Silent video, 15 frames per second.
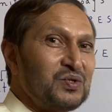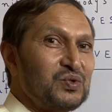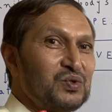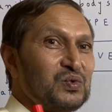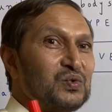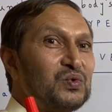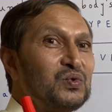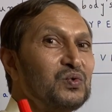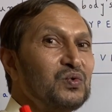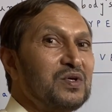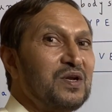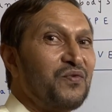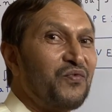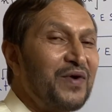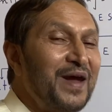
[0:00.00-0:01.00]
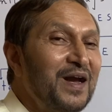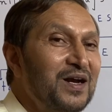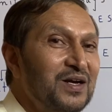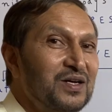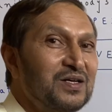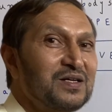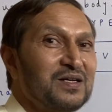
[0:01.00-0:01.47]
to defend
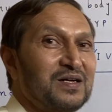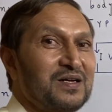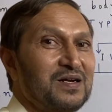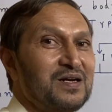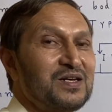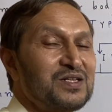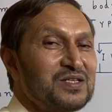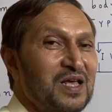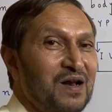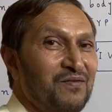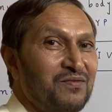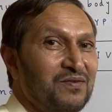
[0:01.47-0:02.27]
itself,